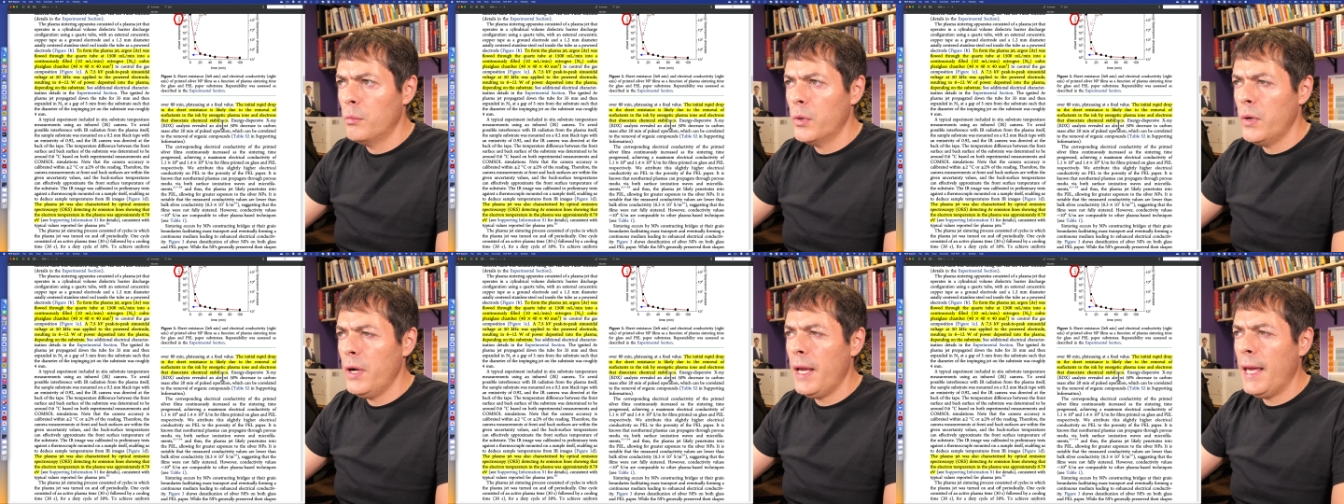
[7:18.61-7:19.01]

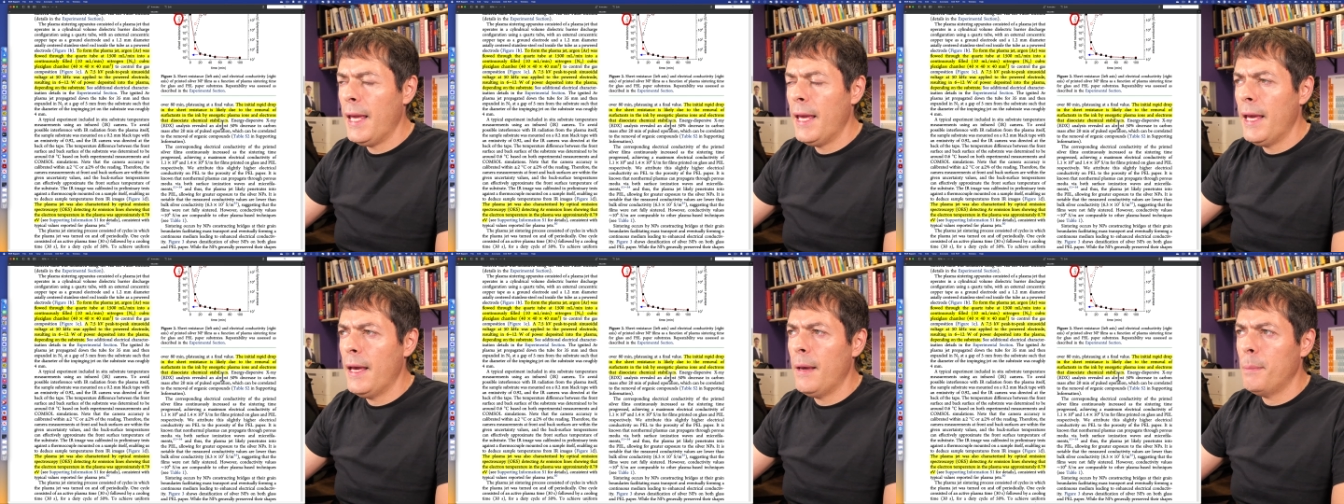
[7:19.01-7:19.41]

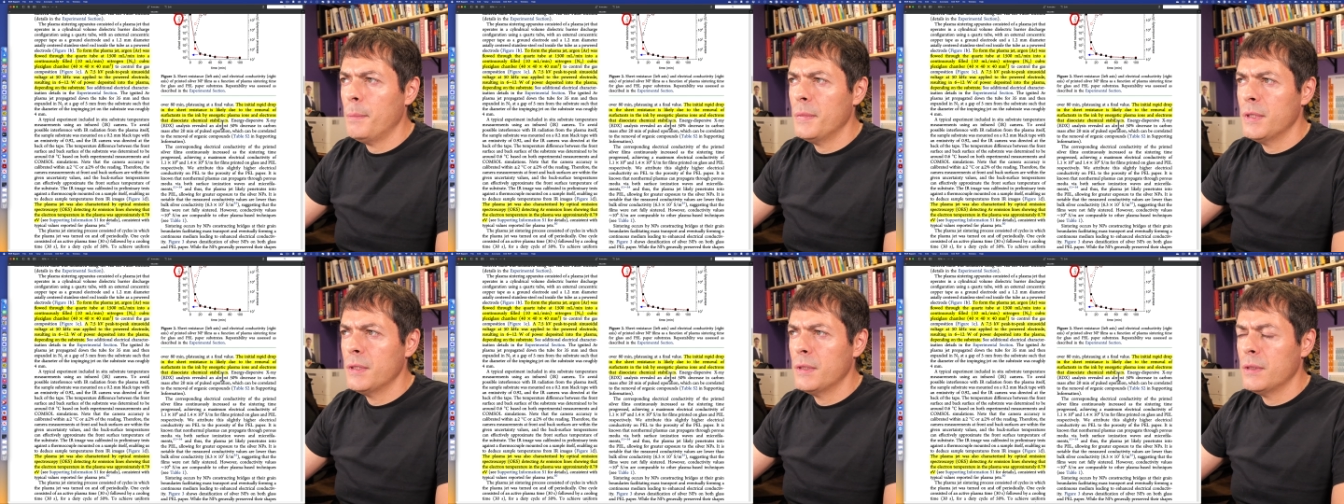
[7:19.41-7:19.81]

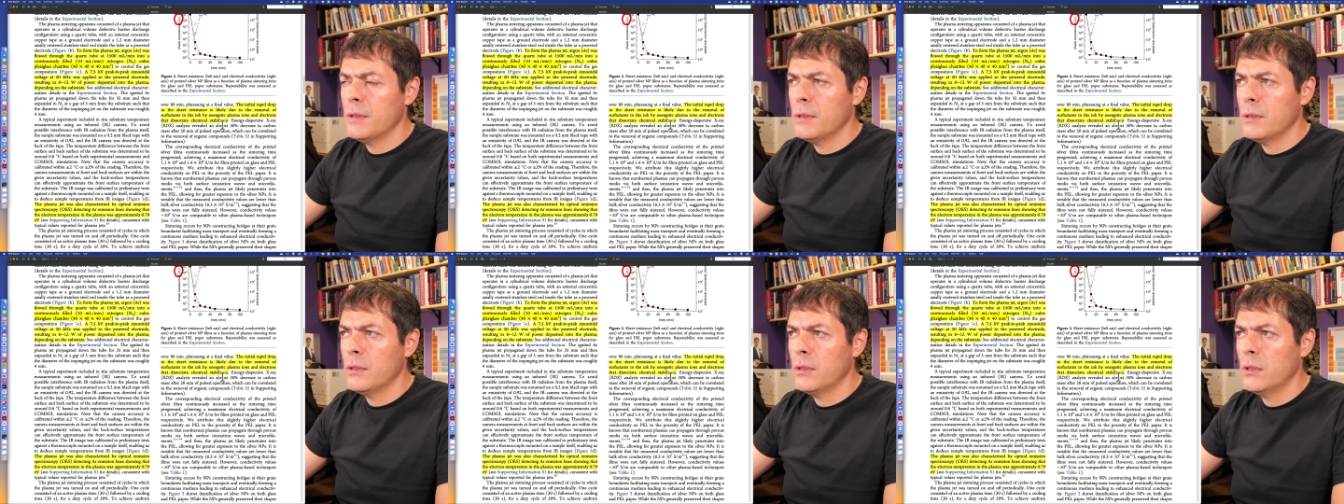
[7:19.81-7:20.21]

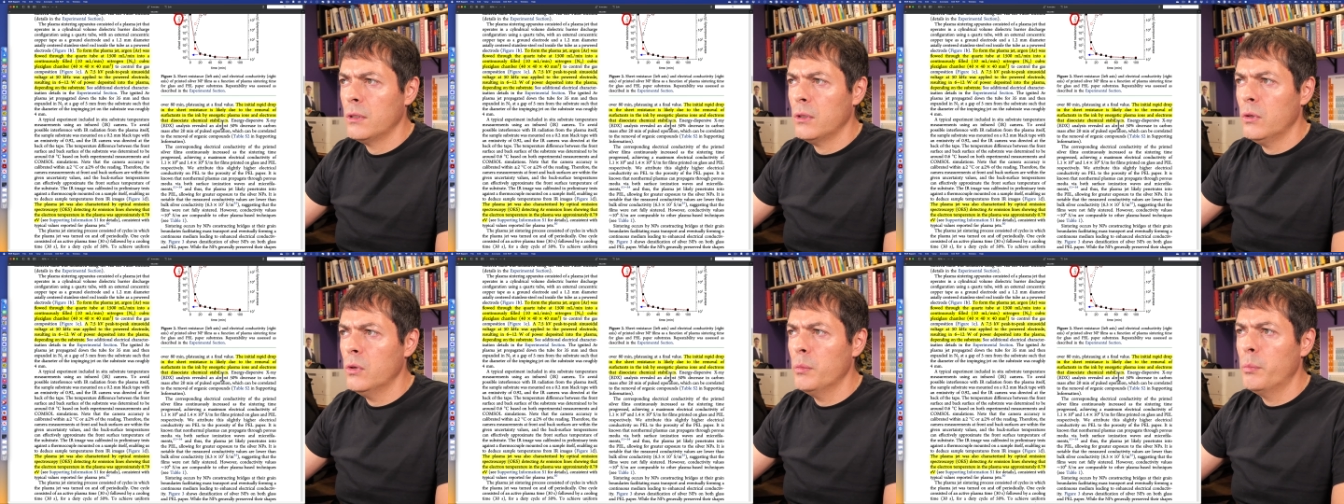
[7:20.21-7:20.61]
Perhaps,
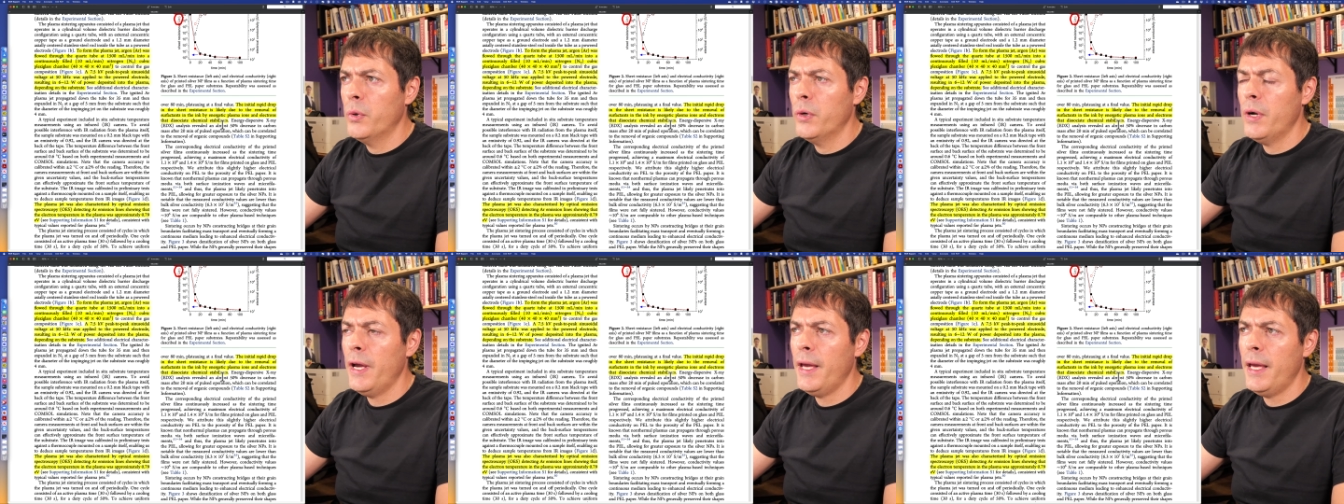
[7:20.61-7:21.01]
or
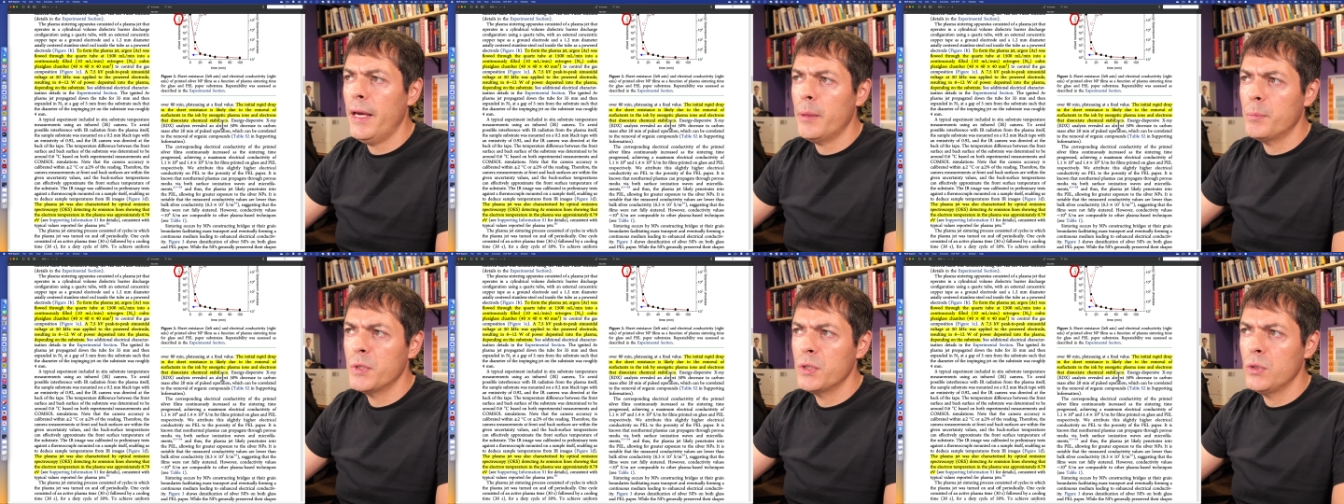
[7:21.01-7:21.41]

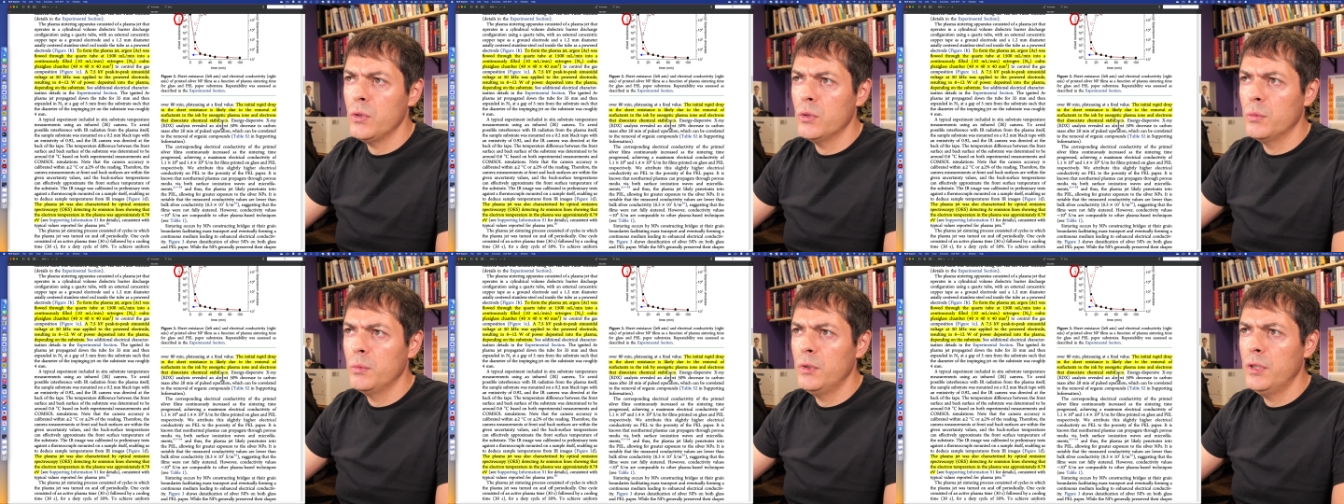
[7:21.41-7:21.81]
perhaps
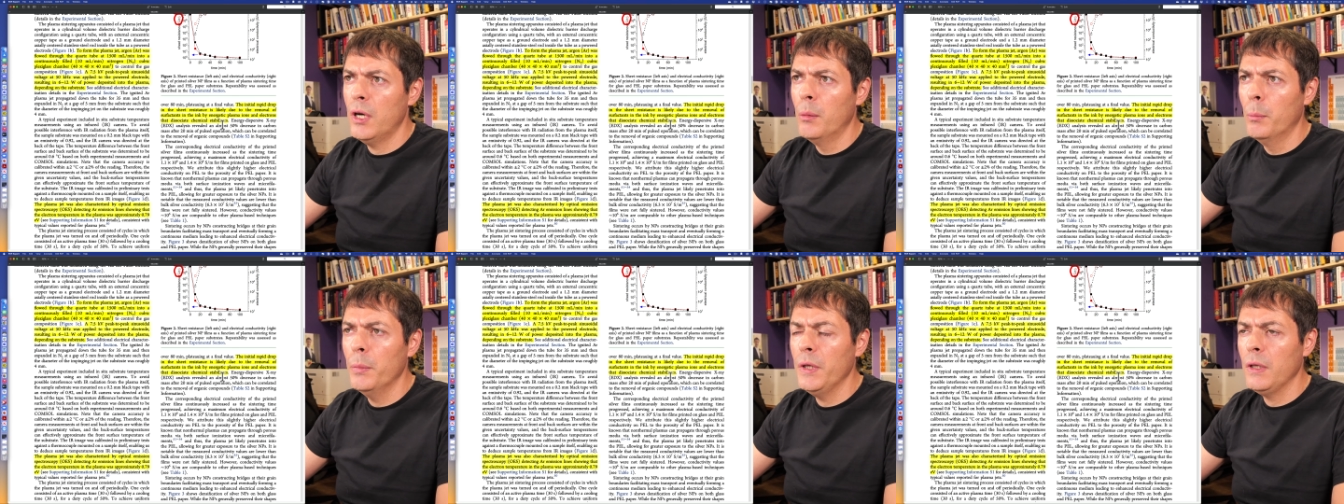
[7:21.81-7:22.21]
you're
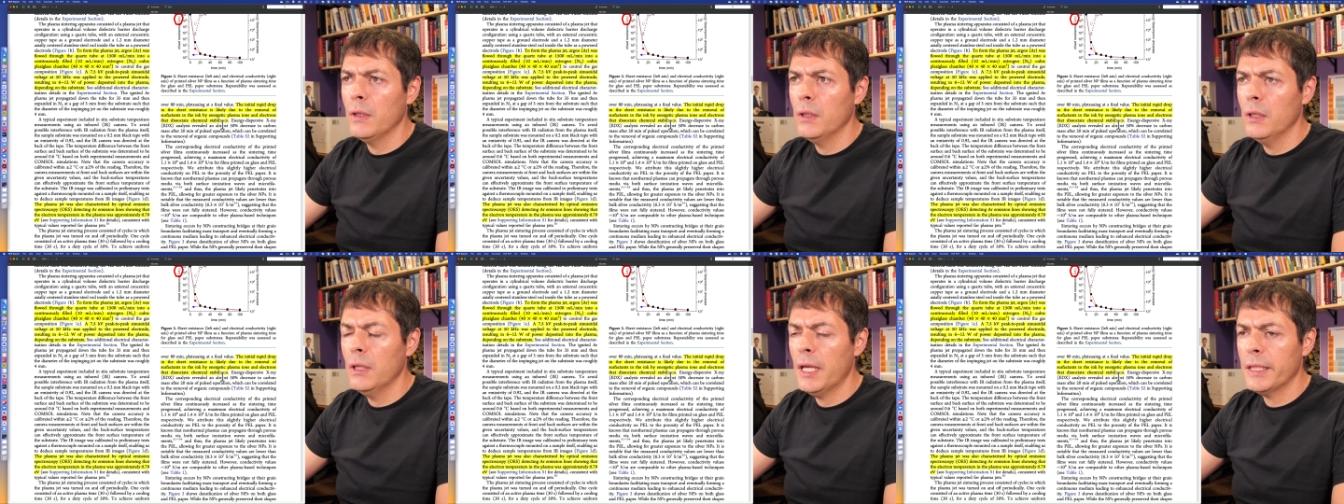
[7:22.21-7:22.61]
dumping
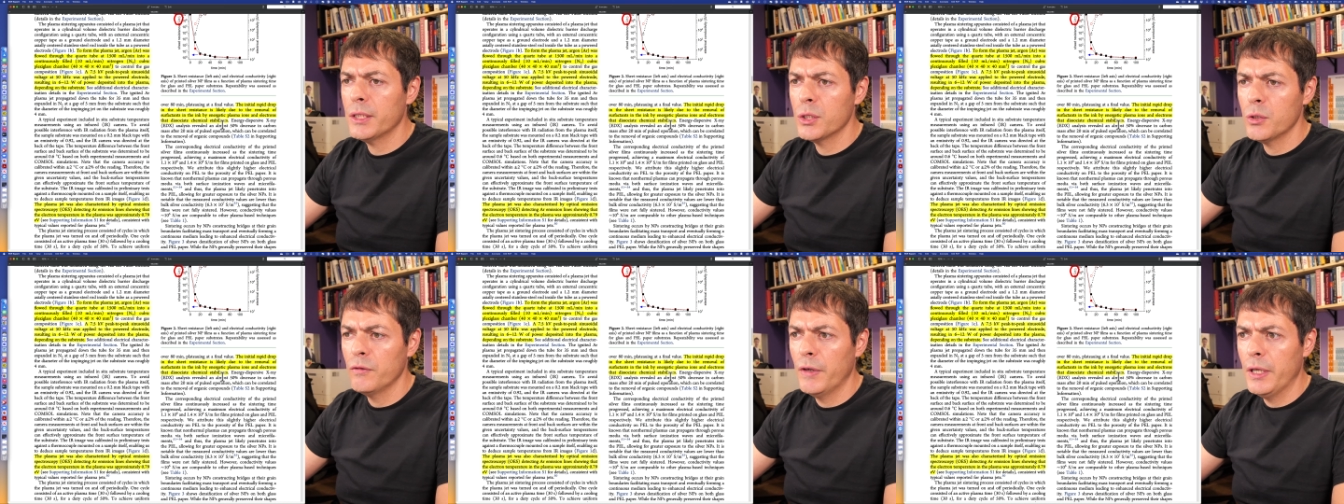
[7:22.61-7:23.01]

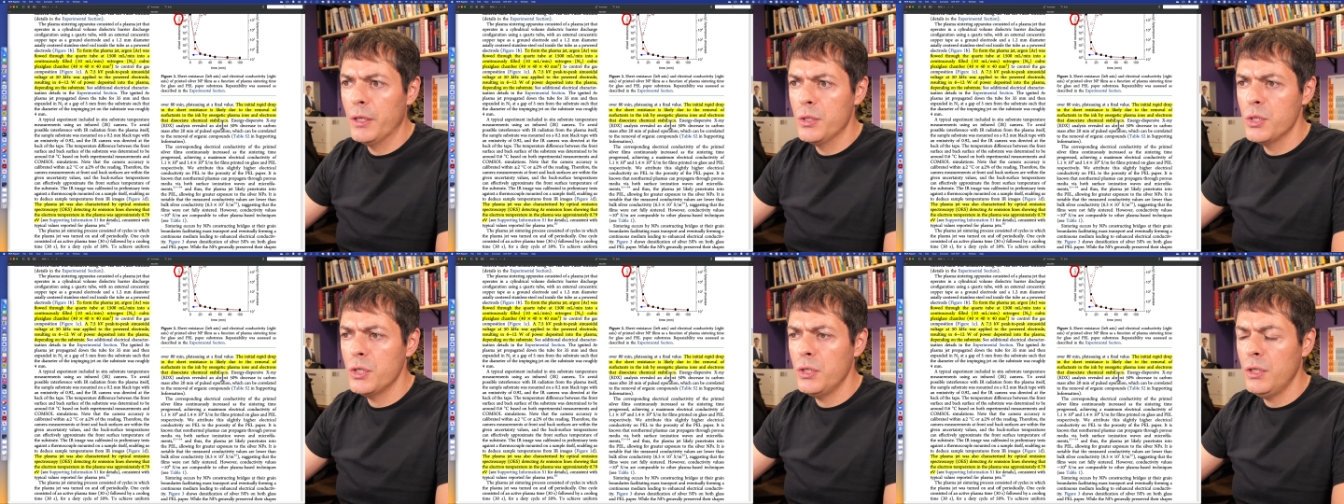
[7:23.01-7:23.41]
lots of
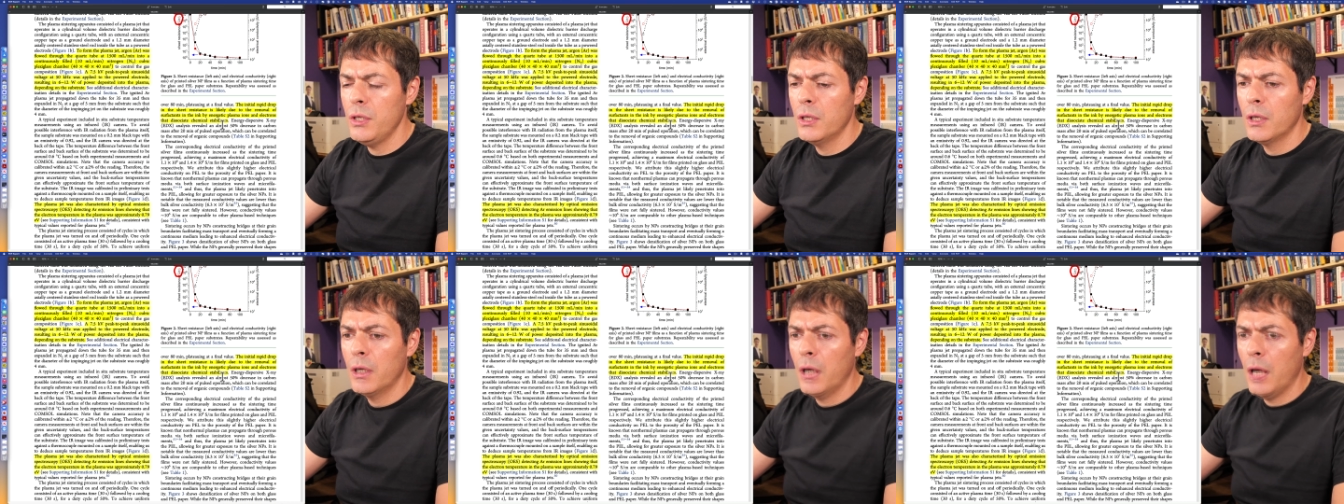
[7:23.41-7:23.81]
energy